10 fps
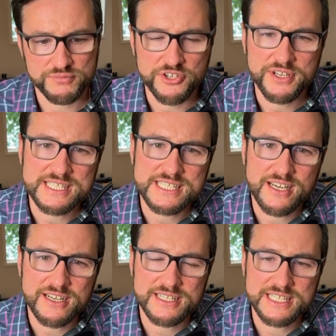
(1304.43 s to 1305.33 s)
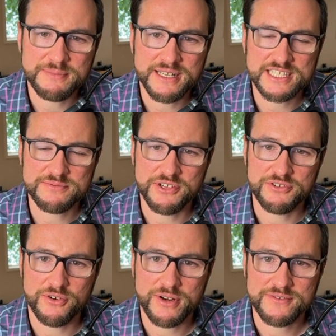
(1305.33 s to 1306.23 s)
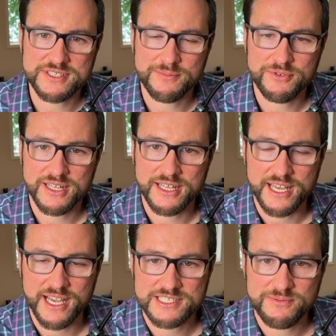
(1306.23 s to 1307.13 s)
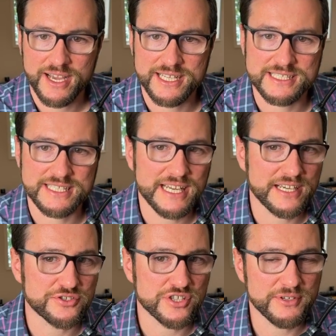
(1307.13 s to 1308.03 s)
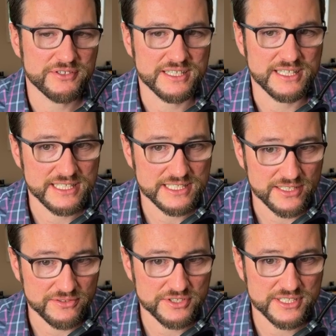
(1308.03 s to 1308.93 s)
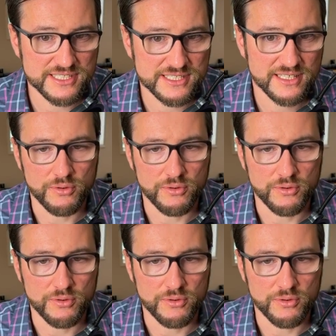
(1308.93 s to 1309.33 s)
Do you get stuck in these meetings when you don't have someone like X, Y, and Z to contribute to these solutions?